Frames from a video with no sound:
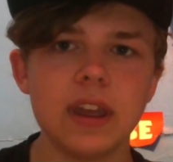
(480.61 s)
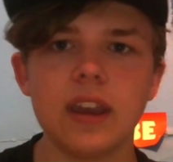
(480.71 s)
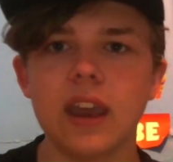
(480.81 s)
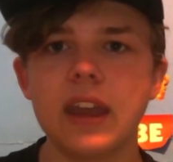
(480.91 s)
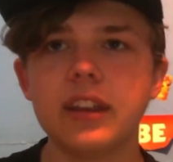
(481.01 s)

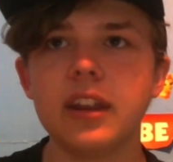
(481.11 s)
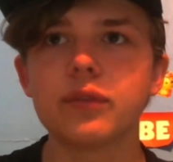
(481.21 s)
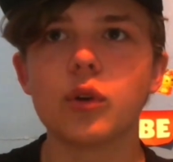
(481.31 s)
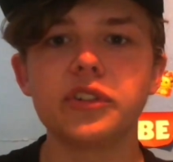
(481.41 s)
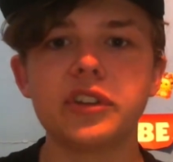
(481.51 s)
And then of
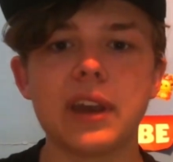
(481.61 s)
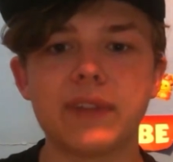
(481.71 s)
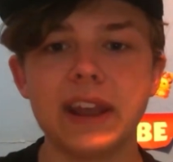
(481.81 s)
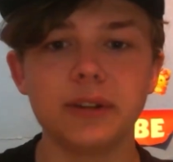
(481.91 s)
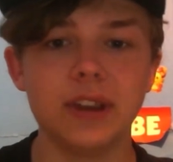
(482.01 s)
course you have
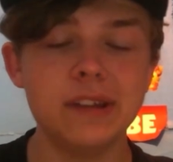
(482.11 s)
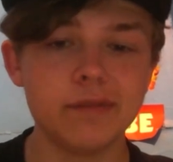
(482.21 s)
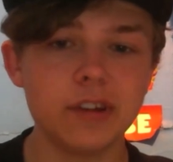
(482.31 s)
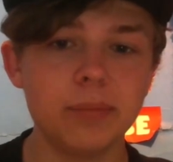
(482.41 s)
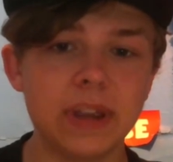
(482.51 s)
Halo
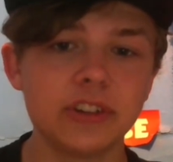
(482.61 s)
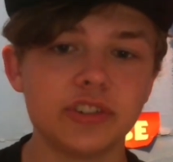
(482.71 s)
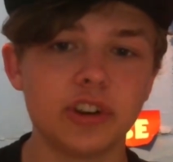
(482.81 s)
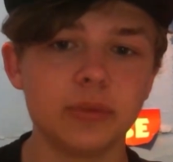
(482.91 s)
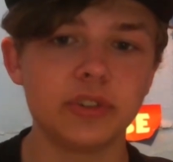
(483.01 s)
Infinite being shown,